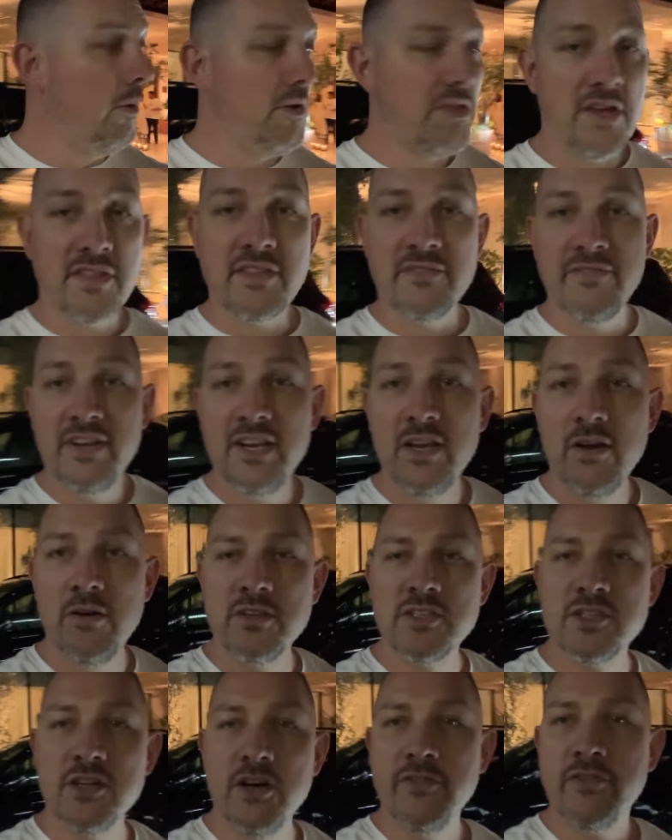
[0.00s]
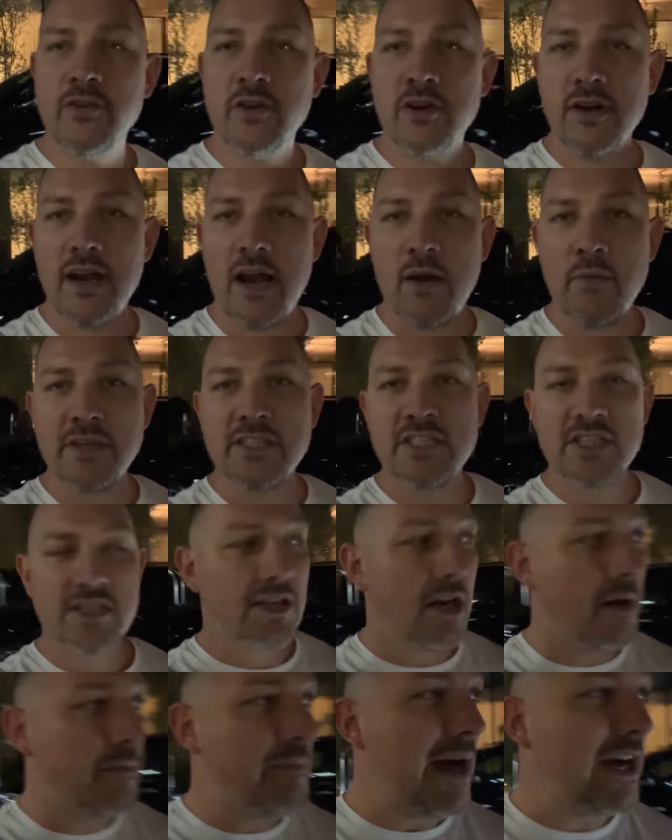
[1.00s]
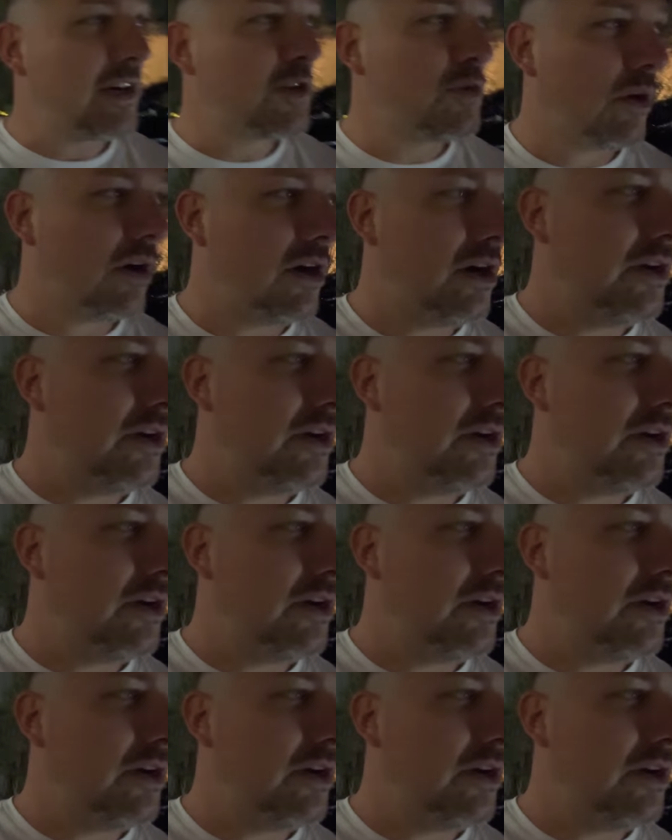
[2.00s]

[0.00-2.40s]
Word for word: we thought the video was over and we just got back to our